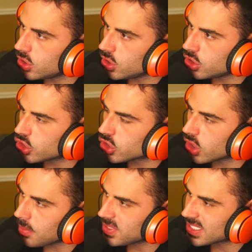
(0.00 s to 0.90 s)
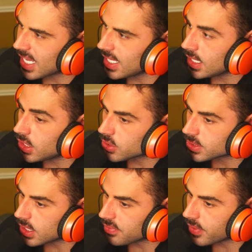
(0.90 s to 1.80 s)
stop psyching
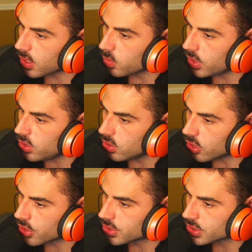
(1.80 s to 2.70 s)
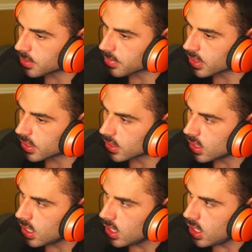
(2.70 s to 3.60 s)
yourself out when you learn something.
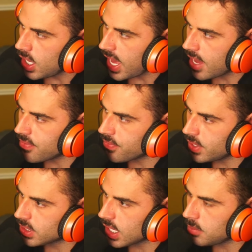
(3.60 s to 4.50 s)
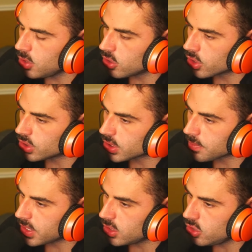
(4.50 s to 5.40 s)
Every time you learn
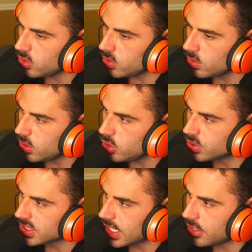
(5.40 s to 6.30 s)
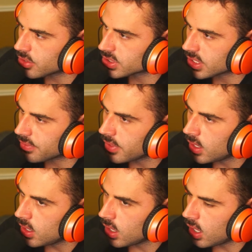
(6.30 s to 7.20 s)
something new, you say to yourself,
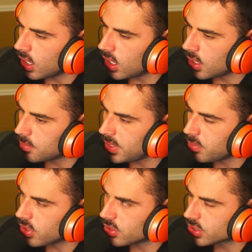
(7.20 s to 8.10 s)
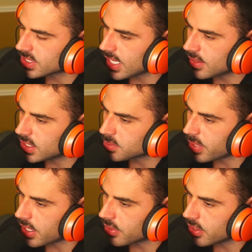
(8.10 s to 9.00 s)
uh, people understand this
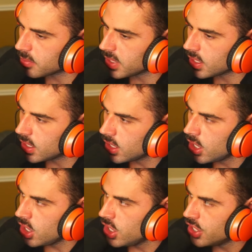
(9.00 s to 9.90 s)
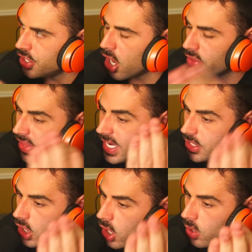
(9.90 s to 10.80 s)
better than me. No, they
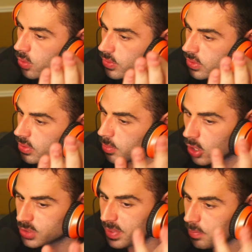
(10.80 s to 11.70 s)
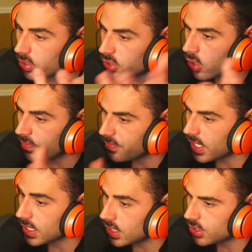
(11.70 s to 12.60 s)
don't. Most people don't
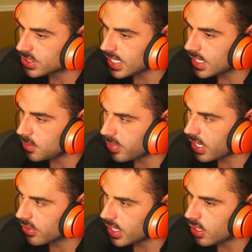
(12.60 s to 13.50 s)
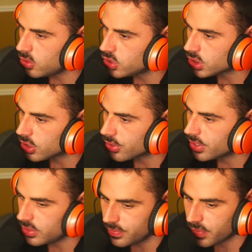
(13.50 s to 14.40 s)
fucking understand it better than how you just learned
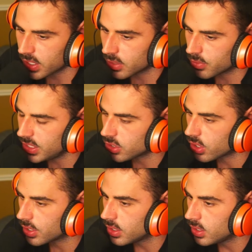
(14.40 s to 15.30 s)
it, you fucking retard.